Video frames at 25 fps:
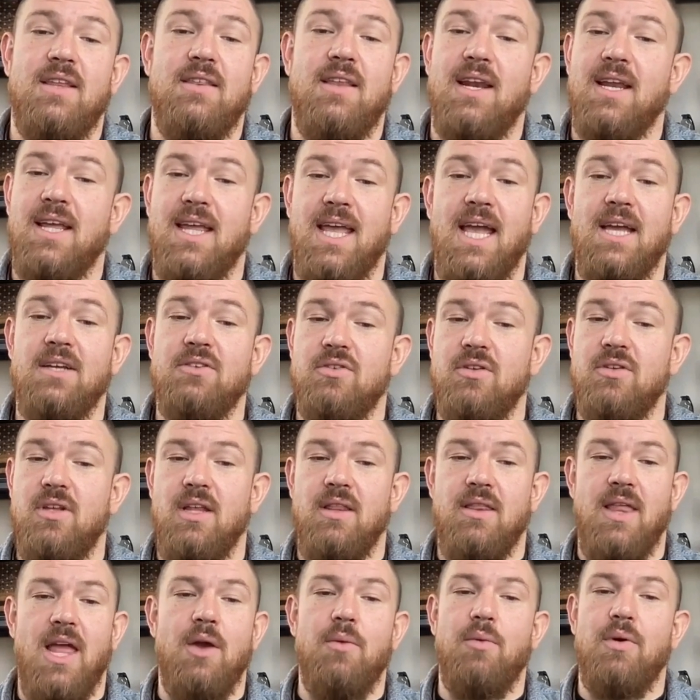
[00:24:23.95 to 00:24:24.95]
that occasionally
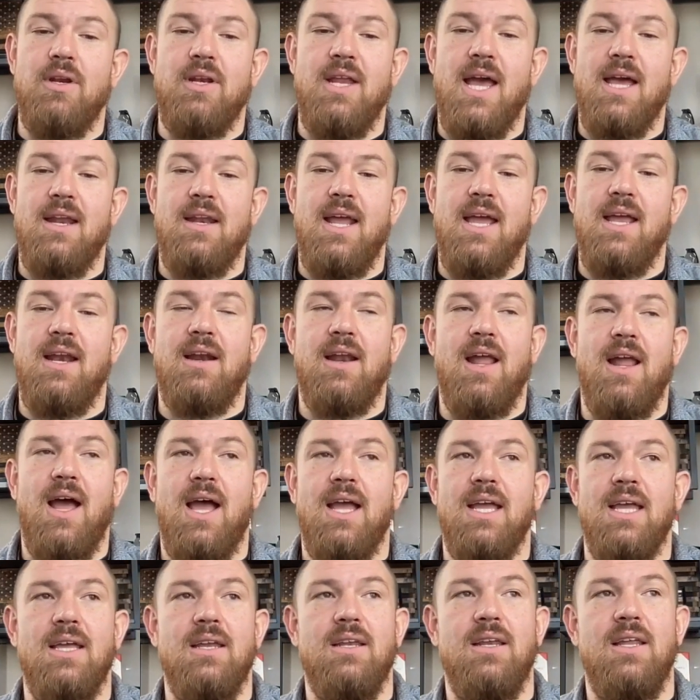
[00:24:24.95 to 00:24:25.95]
they would detonate an
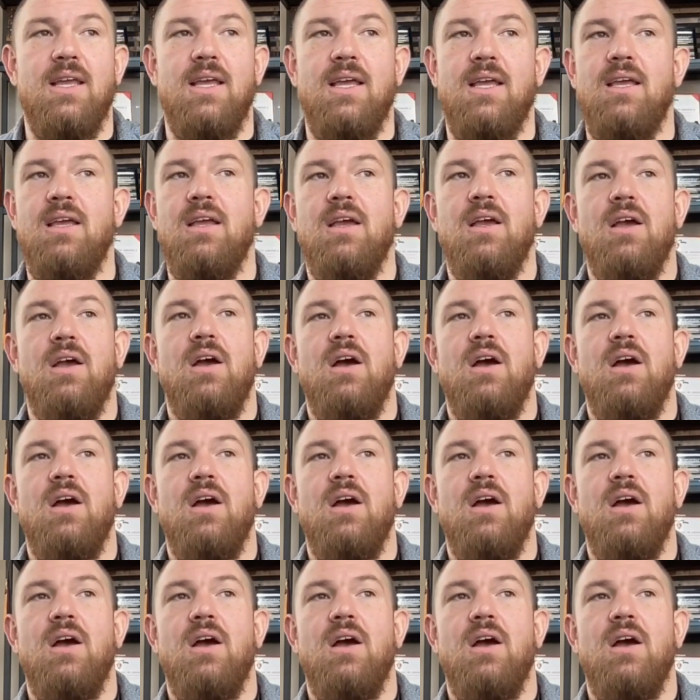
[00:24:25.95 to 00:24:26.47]
IED,